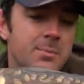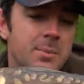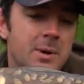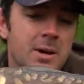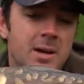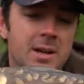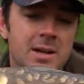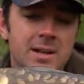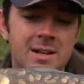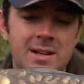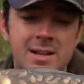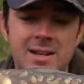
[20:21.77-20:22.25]

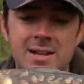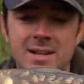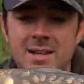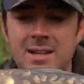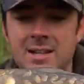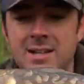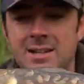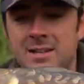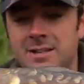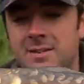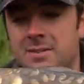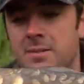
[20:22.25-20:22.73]
But
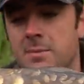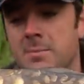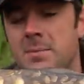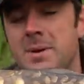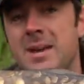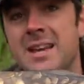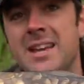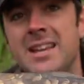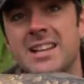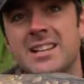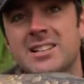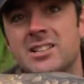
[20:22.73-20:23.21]
for
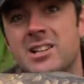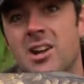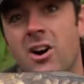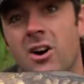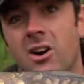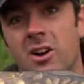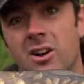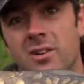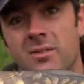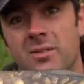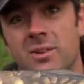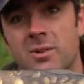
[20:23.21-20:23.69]
me, it's
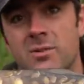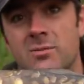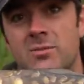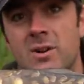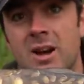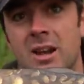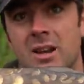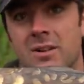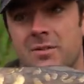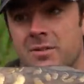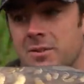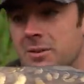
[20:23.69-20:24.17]
kind of
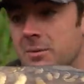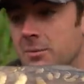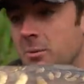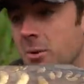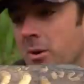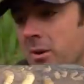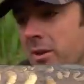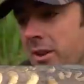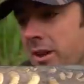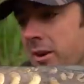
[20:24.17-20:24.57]
irrelevant what